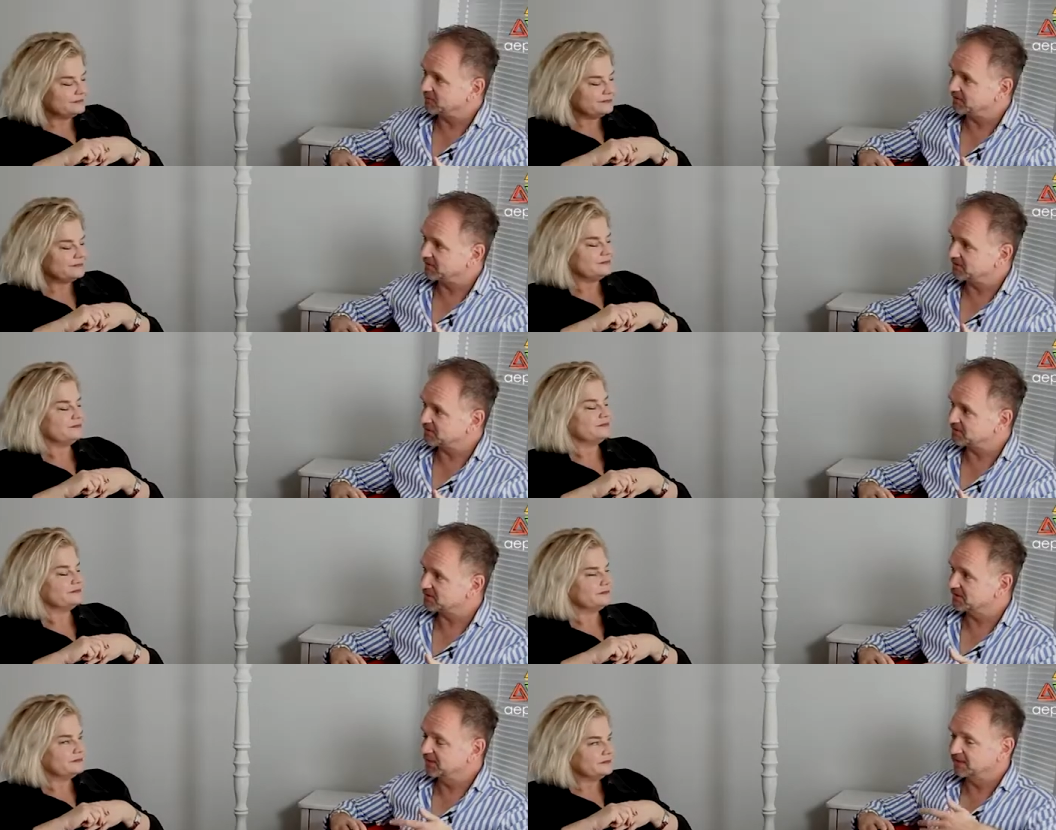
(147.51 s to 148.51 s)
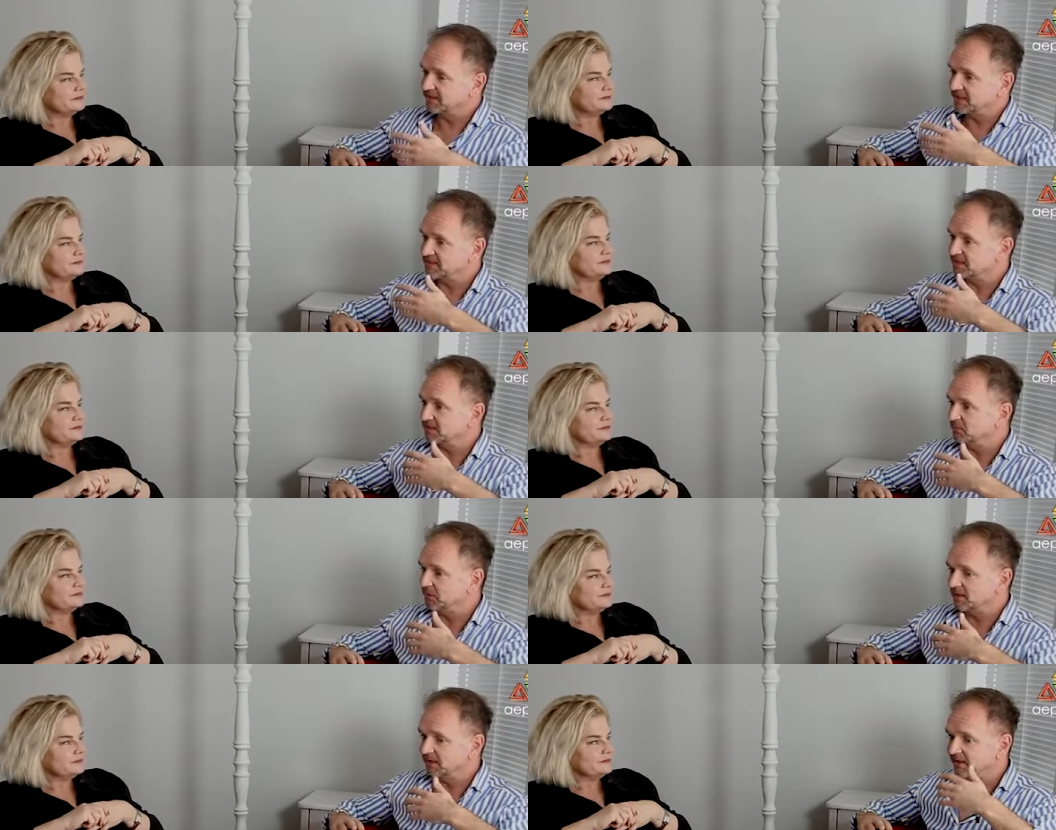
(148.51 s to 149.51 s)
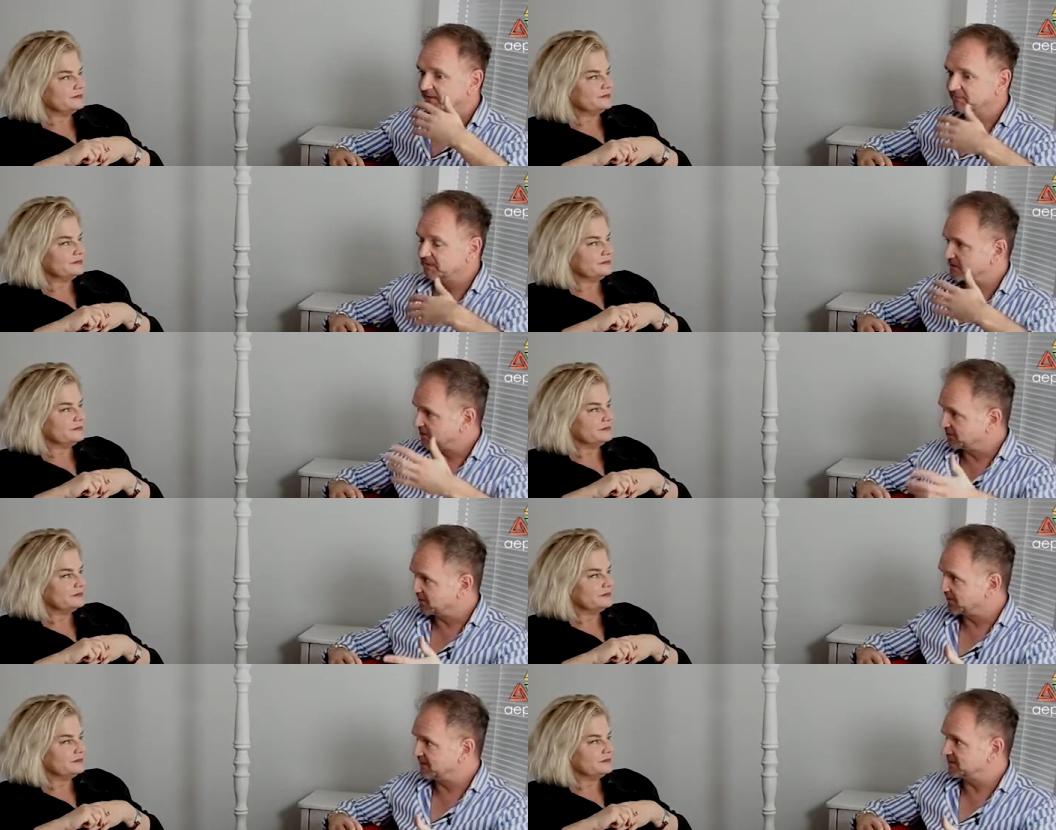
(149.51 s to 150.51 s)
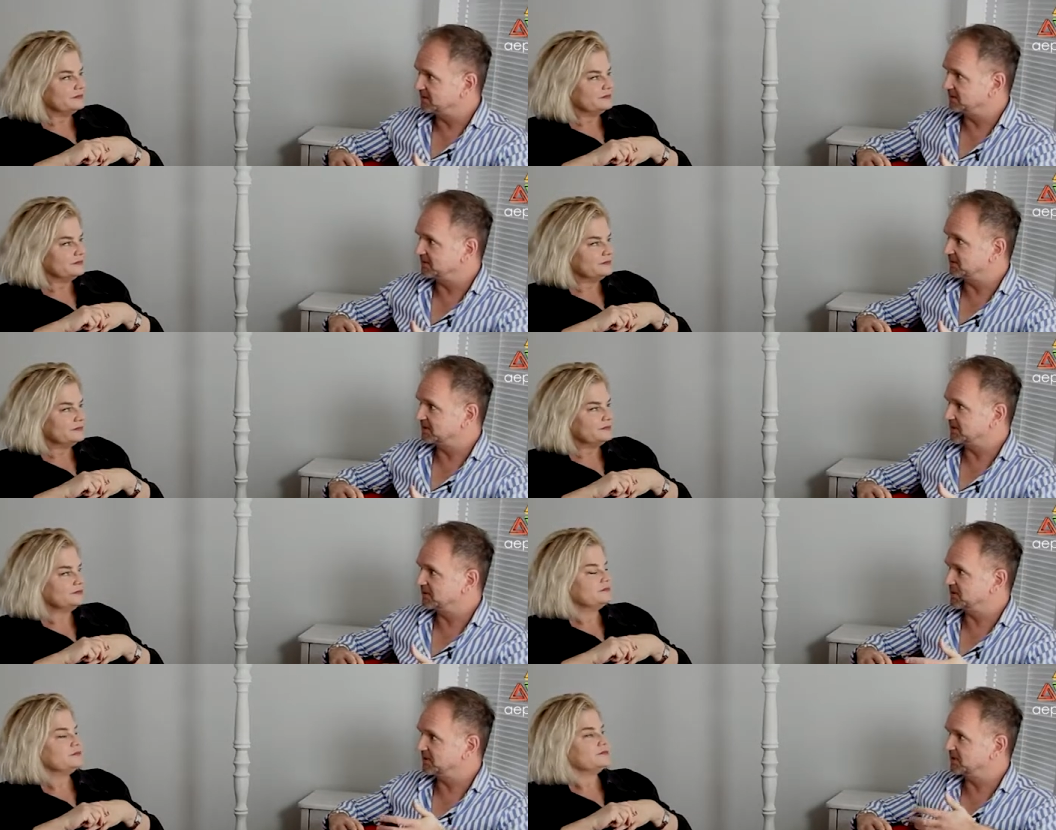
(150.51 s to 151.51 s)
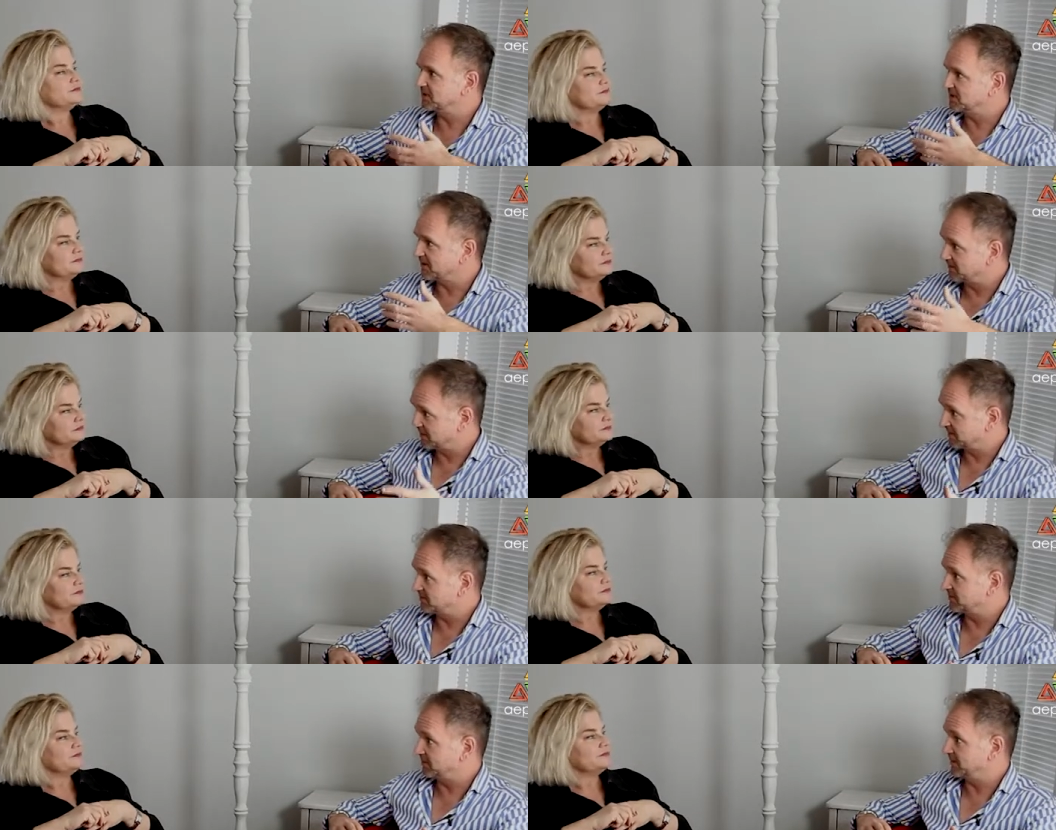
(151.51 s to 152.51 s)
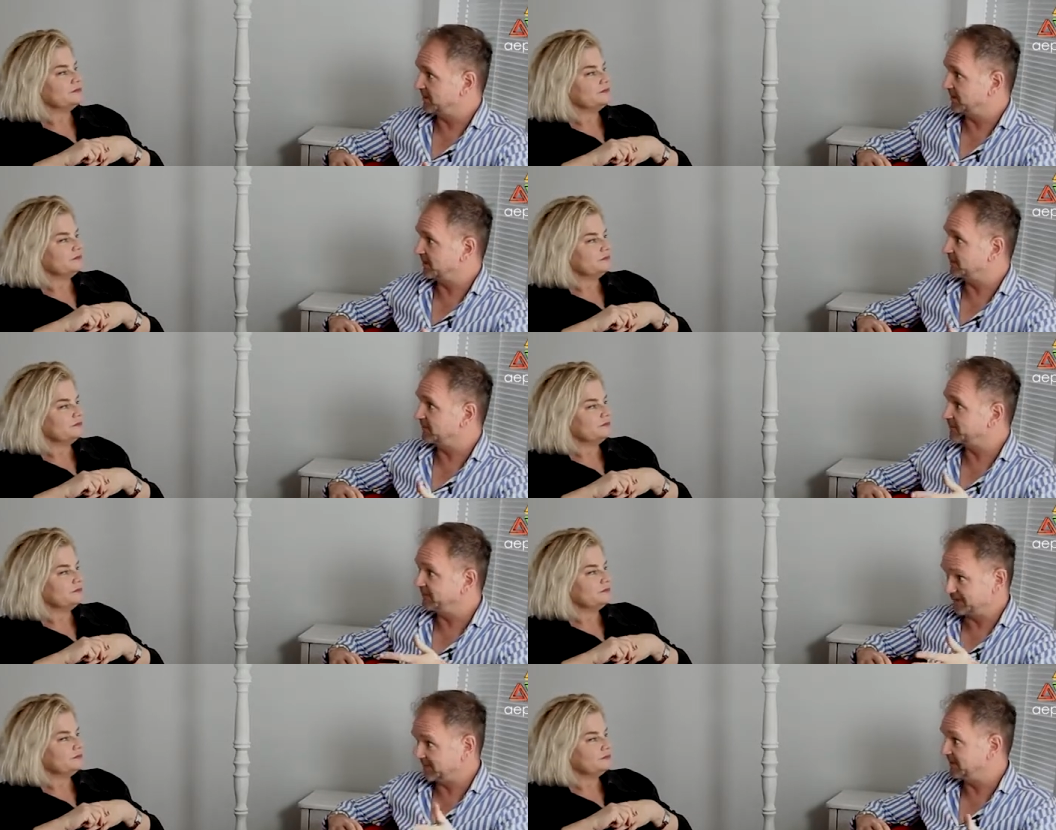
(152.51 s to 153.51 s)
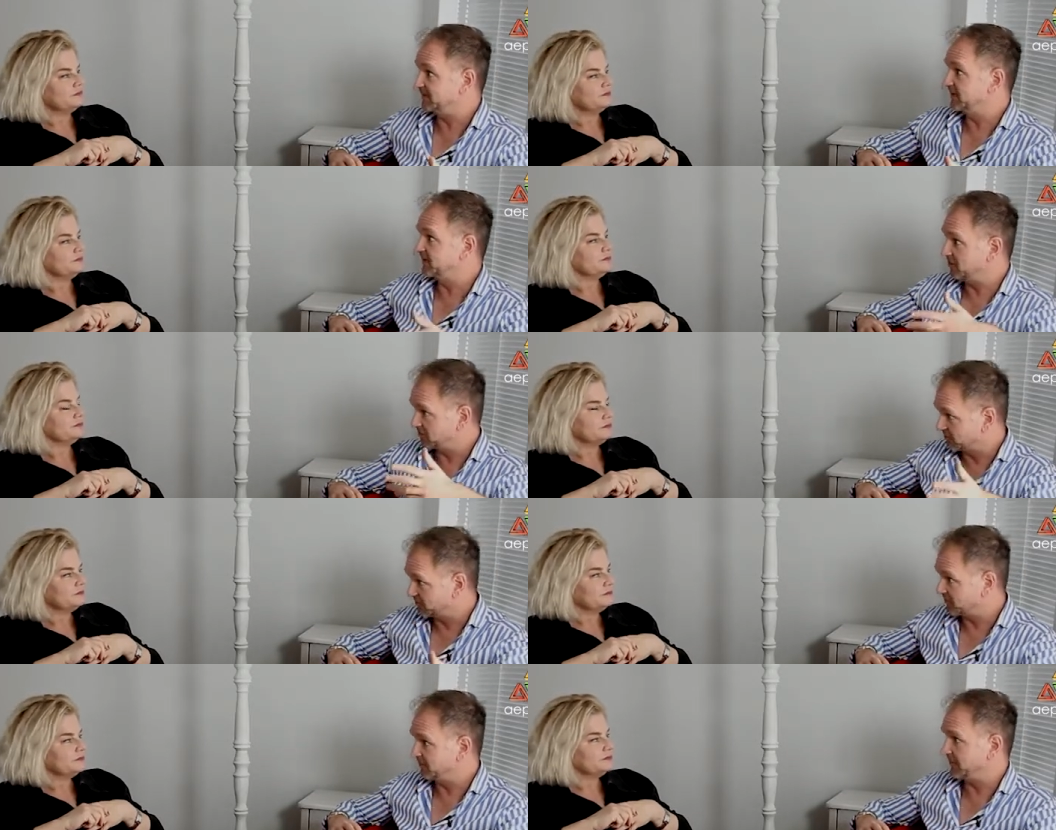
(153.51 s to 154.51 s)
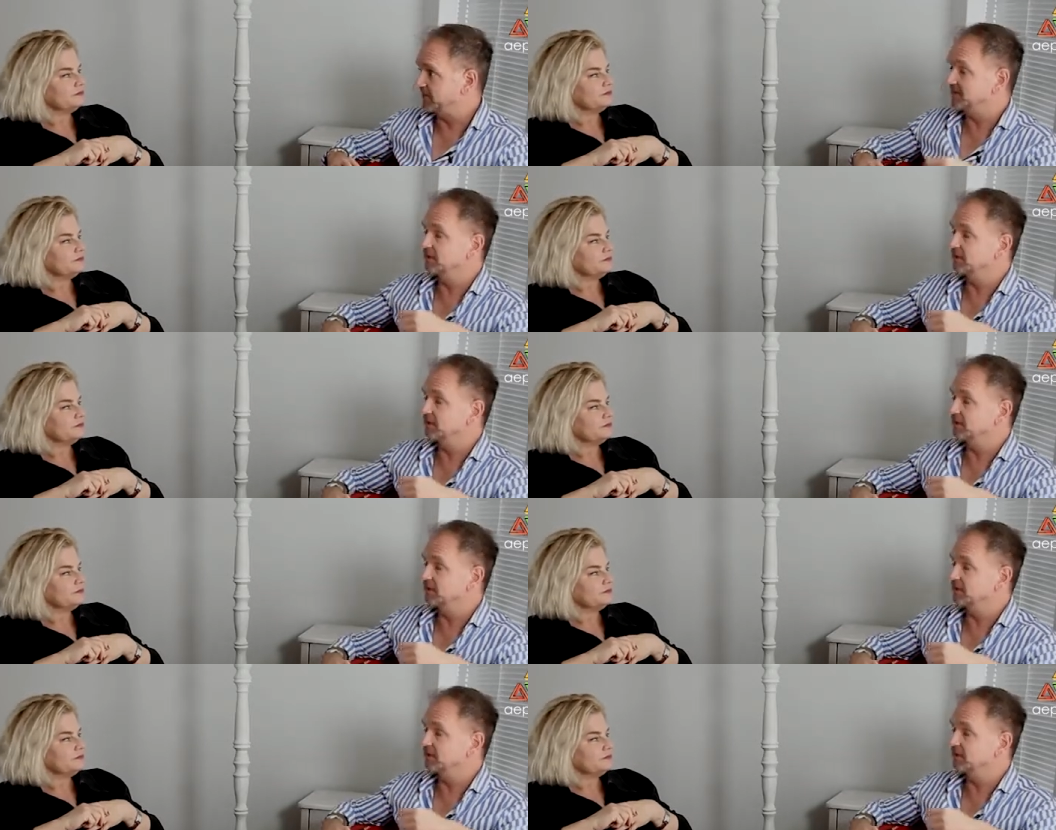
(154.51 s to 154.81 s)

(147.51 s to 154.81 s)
Speaker 1: mm. because. There's a, well, I've been told I need to do this coaching and so I'm going to do it and mm. fit in and not rock the boat.